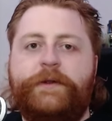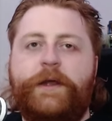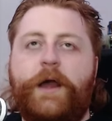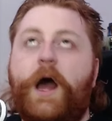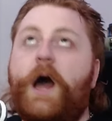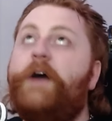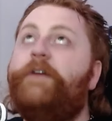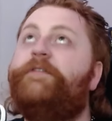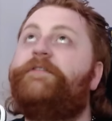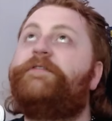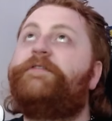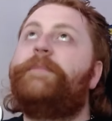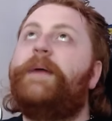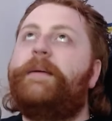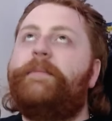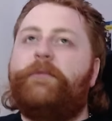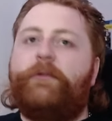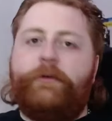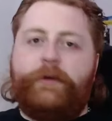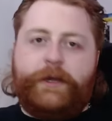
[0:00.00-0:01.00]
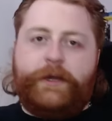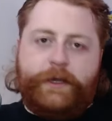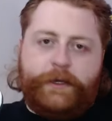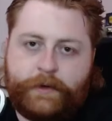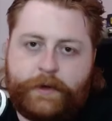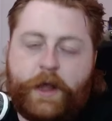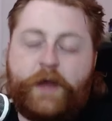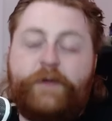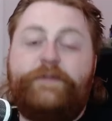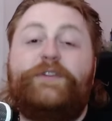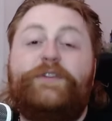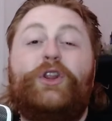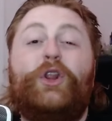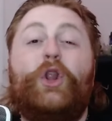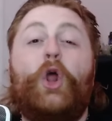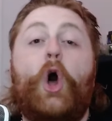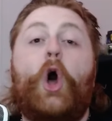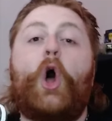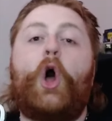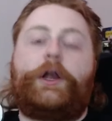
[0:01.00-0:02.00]
Of memory. Of
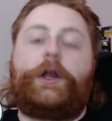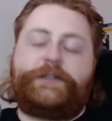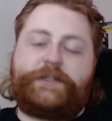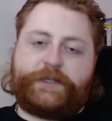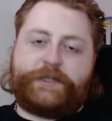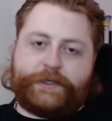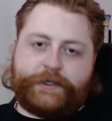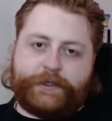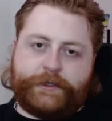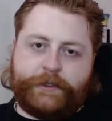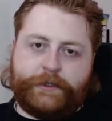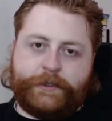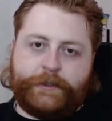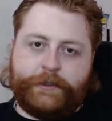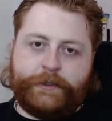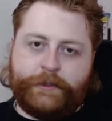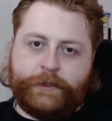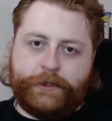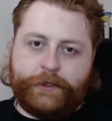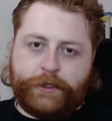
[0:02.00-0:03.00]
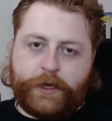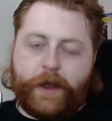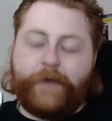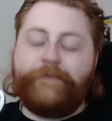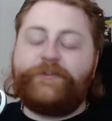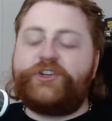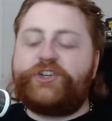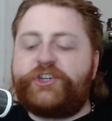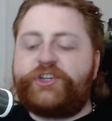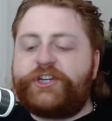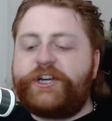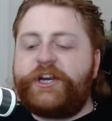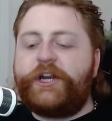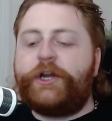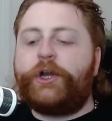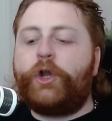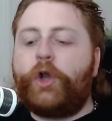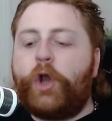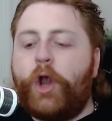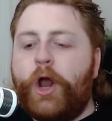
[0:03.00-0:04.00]
loss. Of
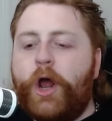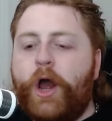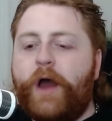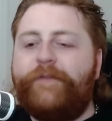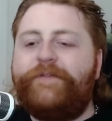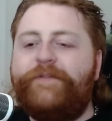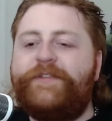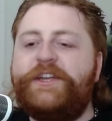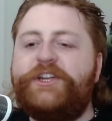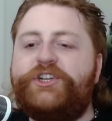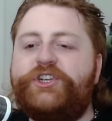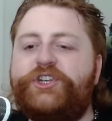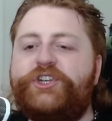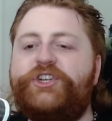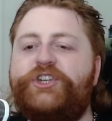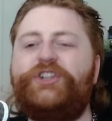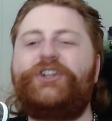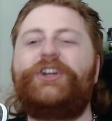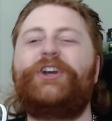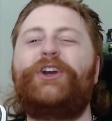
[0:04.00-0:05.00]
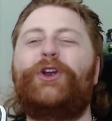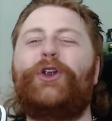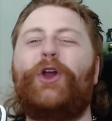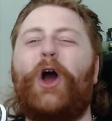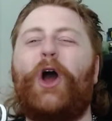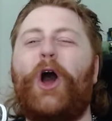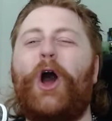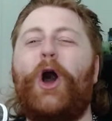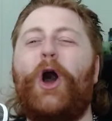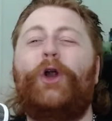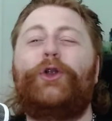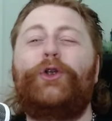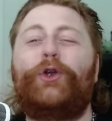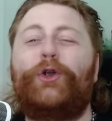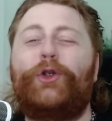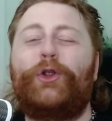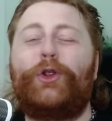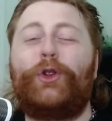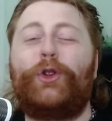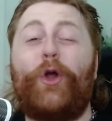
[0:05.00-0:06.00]
the sheer utter
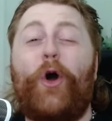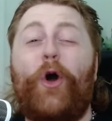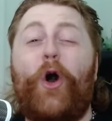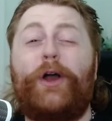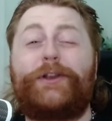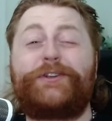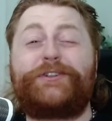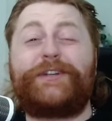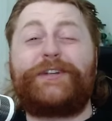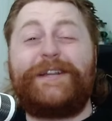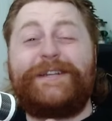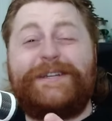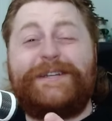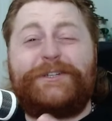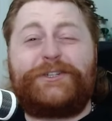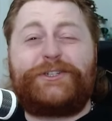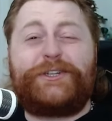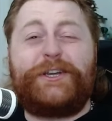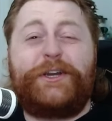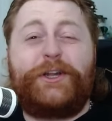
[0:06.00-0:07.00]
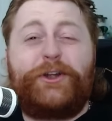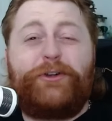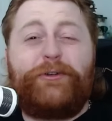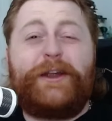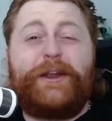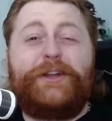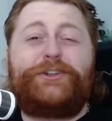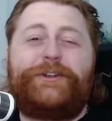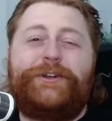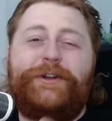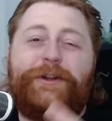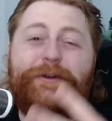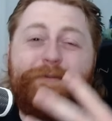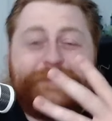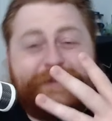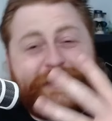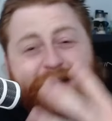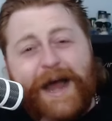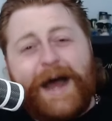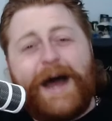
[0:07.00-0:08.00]
loss and disintegration
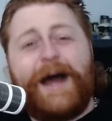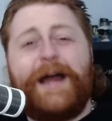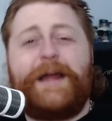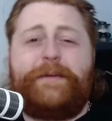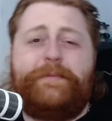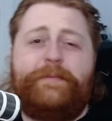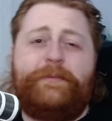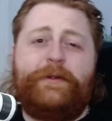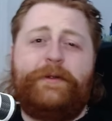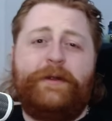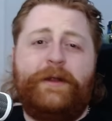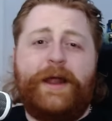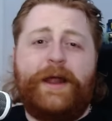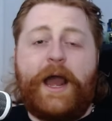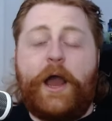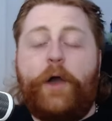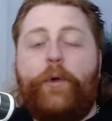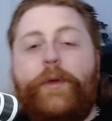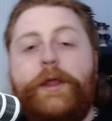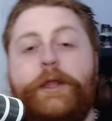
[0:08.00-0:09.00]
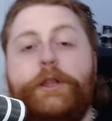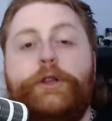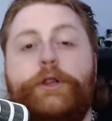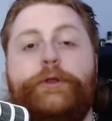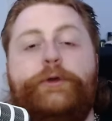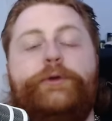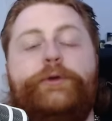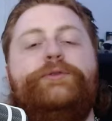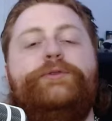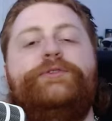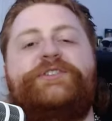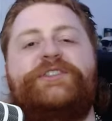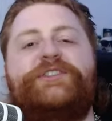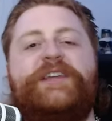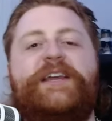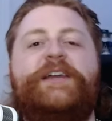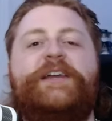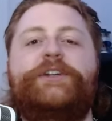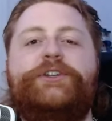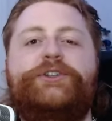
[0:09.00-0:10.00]
of time. How we lose
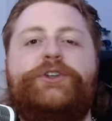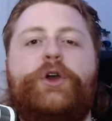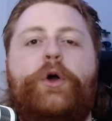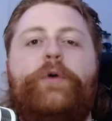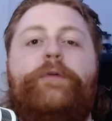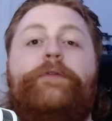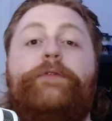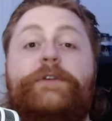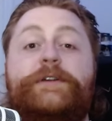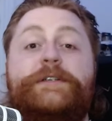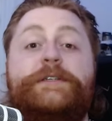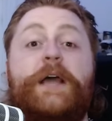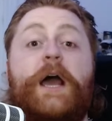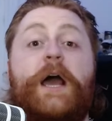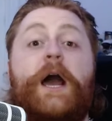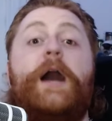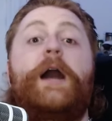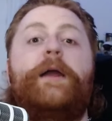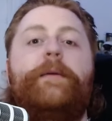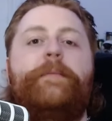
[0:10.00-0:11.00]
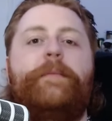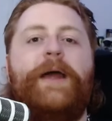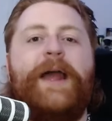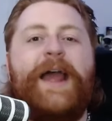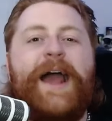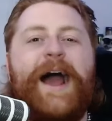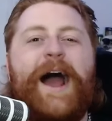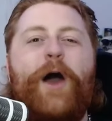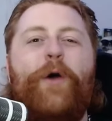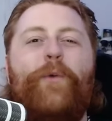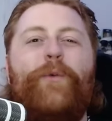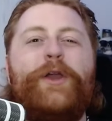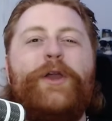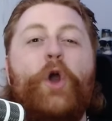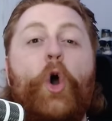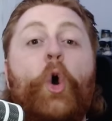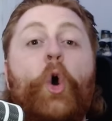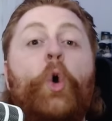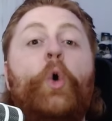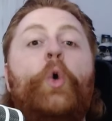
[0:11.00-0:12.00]
things over time. How
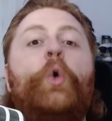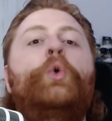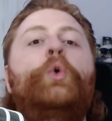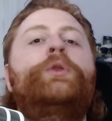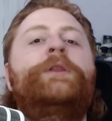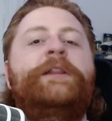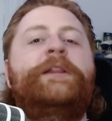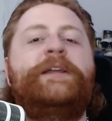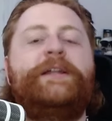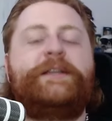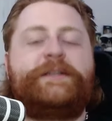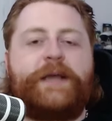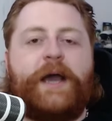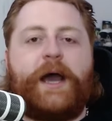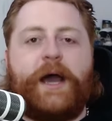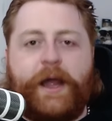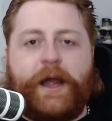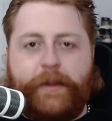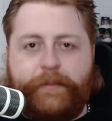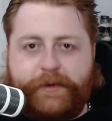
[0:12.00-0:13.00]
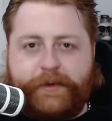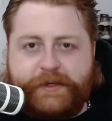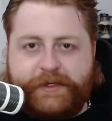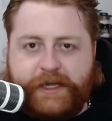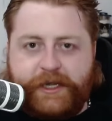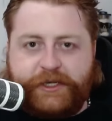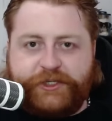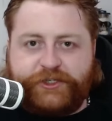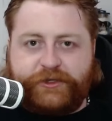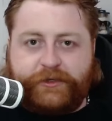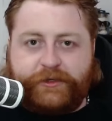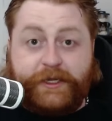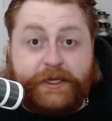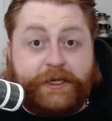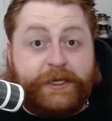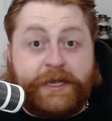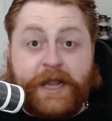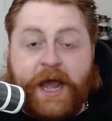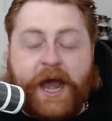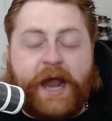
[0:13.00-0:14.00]
we only die, potentially.
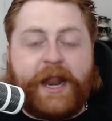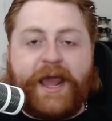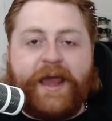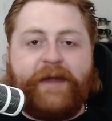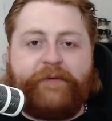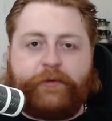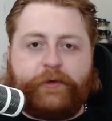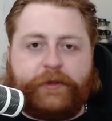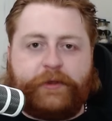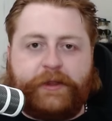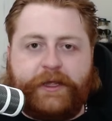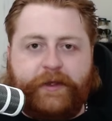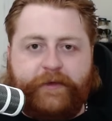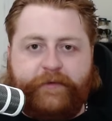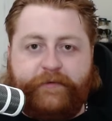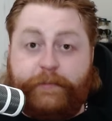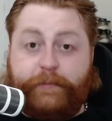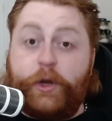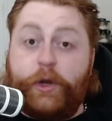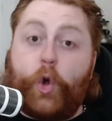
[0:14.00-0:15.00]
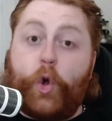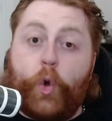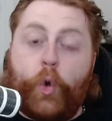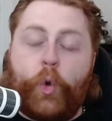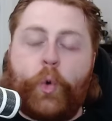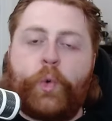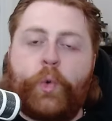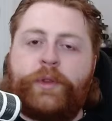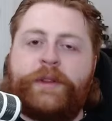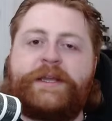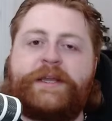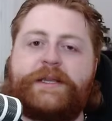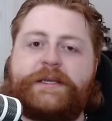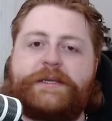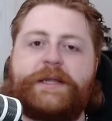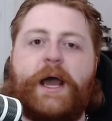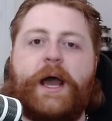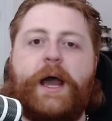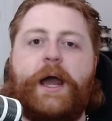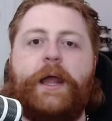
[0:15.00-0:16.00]
Not ever live, but only
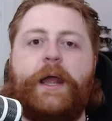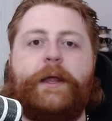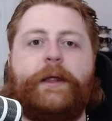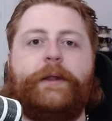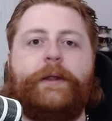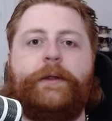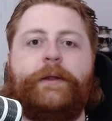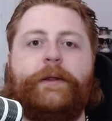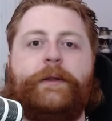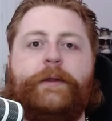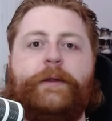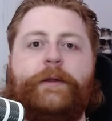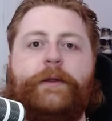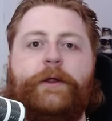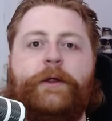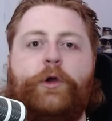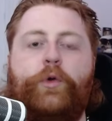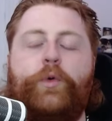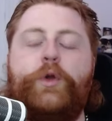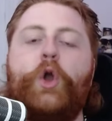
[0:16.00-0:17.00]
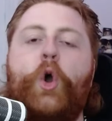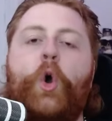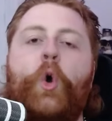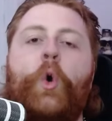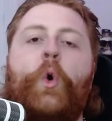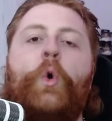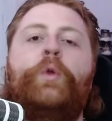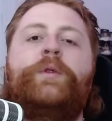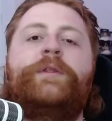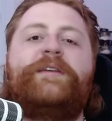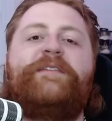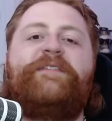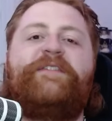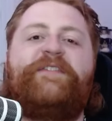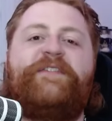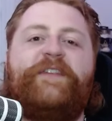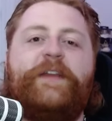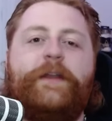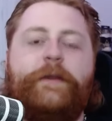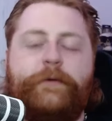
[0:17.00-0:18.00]
die. We only
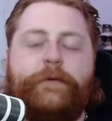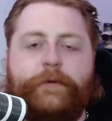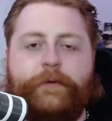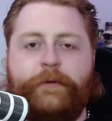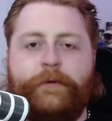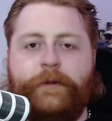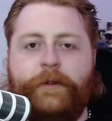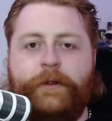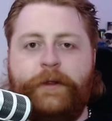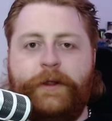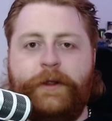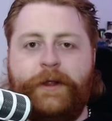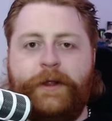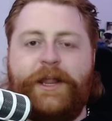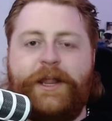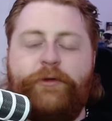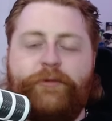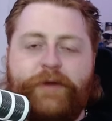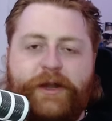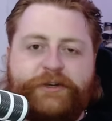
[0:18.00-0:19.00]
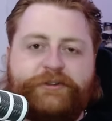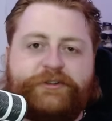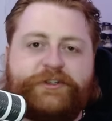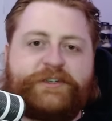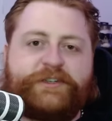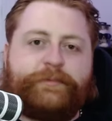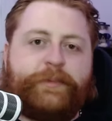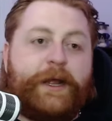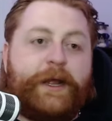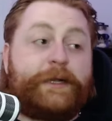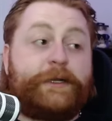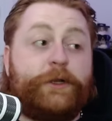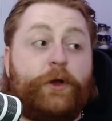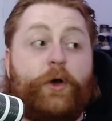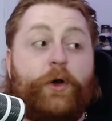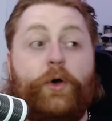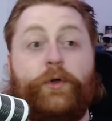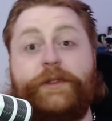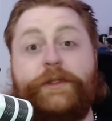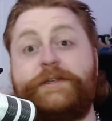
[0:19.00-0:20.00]
feel, in retrospect,
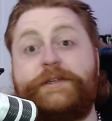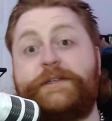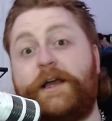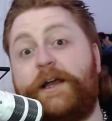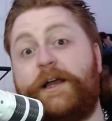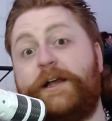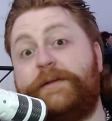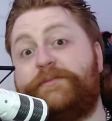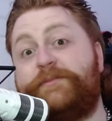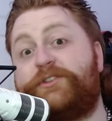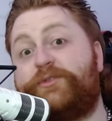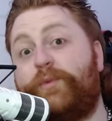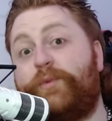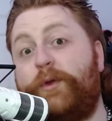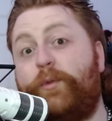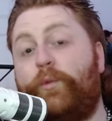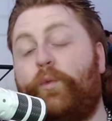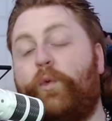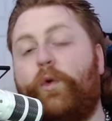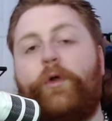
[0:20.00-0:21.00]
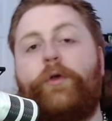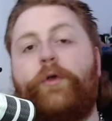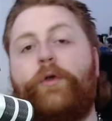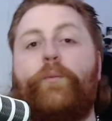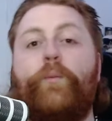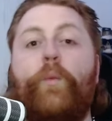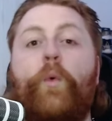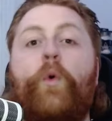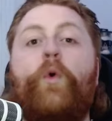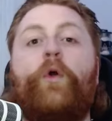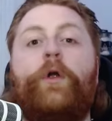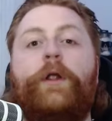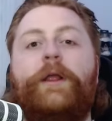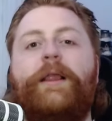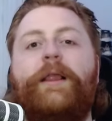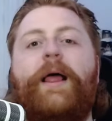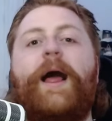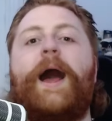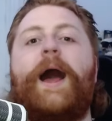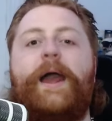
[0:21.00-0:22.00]
all the times we were more
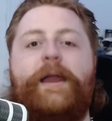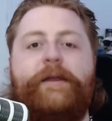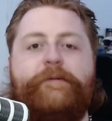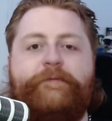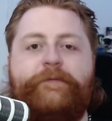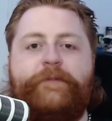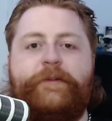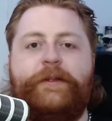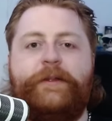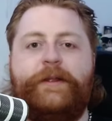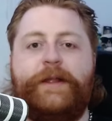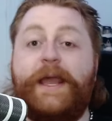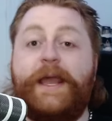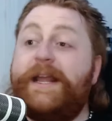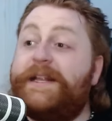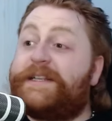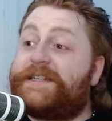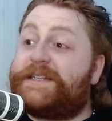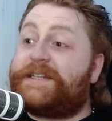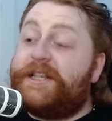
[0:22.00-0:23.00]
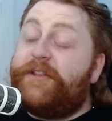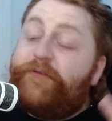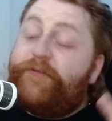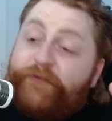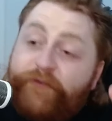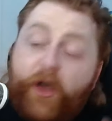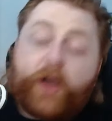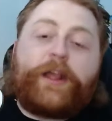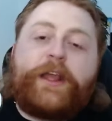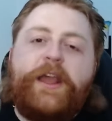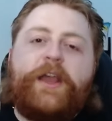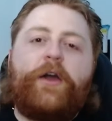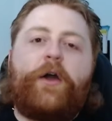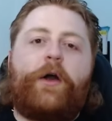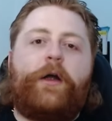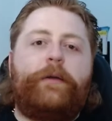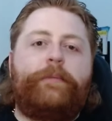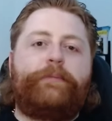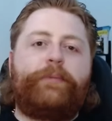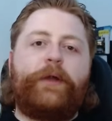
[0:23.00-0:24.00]
alive. It's fucking
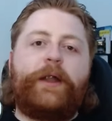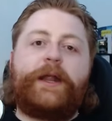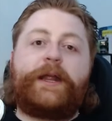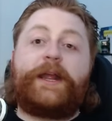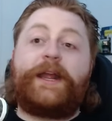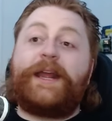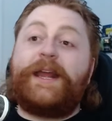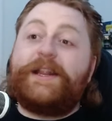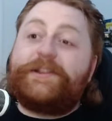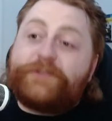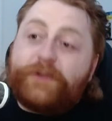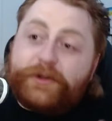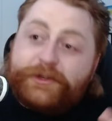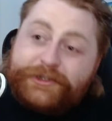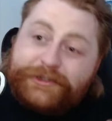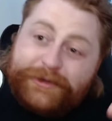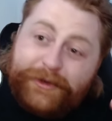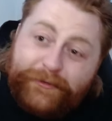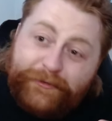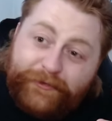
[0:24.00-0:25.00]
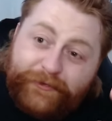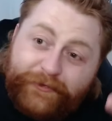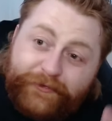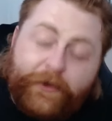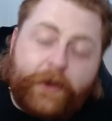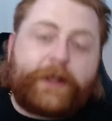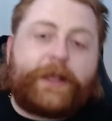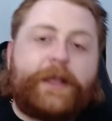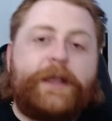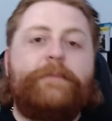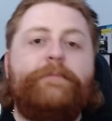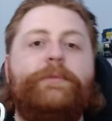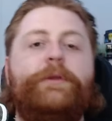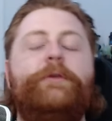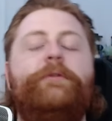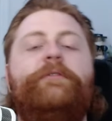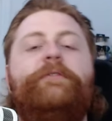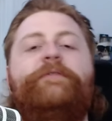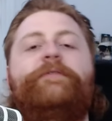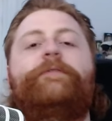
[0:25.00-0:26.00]
heartbreaking. It's also fucking
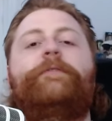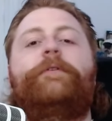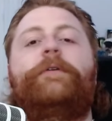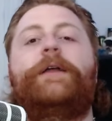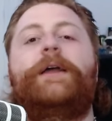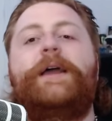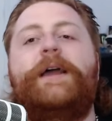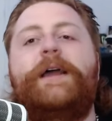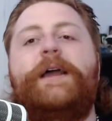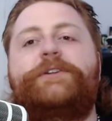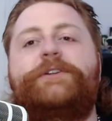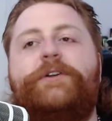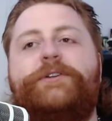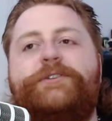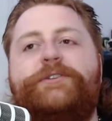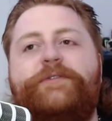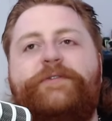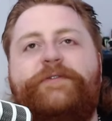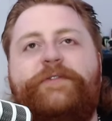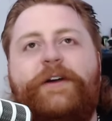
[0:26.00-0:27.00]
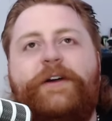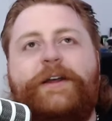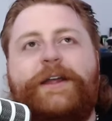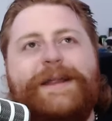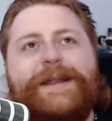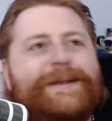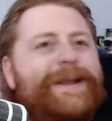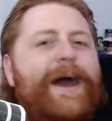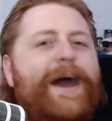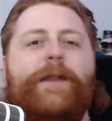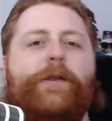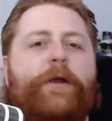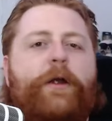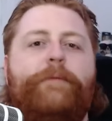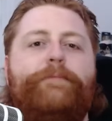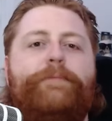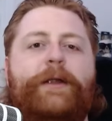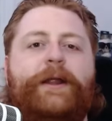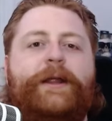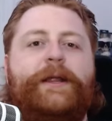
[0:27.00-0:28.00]
beautiful. It's also fucking not
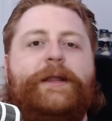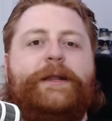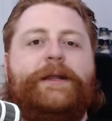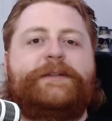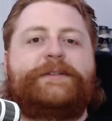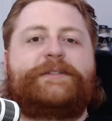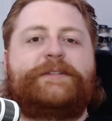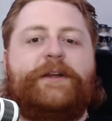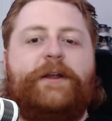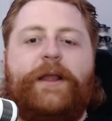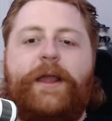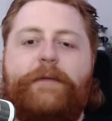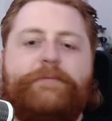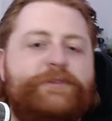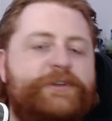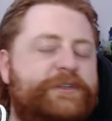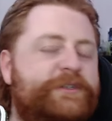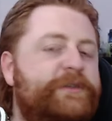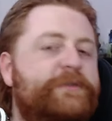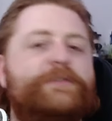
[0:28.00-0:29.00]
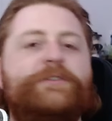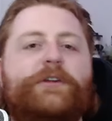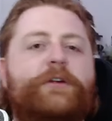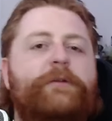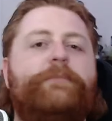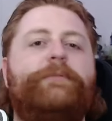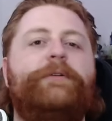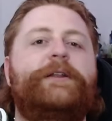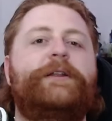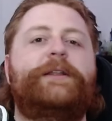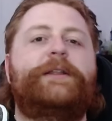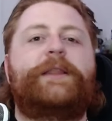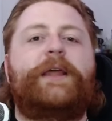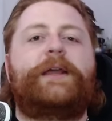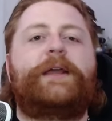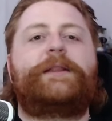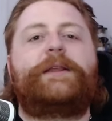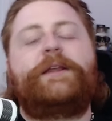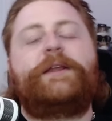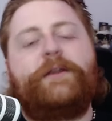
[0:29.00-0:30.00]
heartbreaking necessarily. I'm just interpreting it like that.